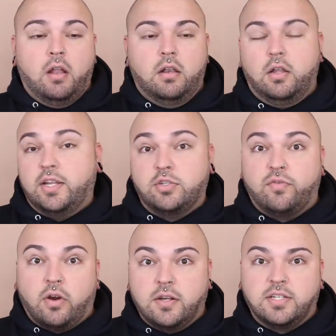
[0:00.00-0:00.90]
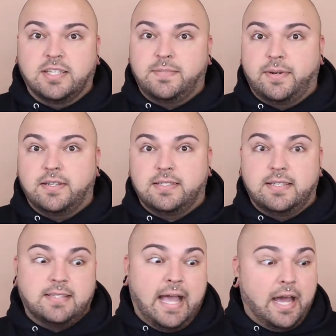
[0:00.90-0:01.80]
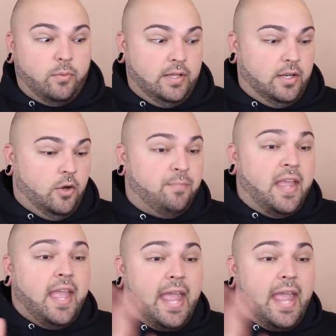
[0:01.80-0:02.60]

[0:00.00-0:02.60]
looking too far into conspiracies. I don't really know.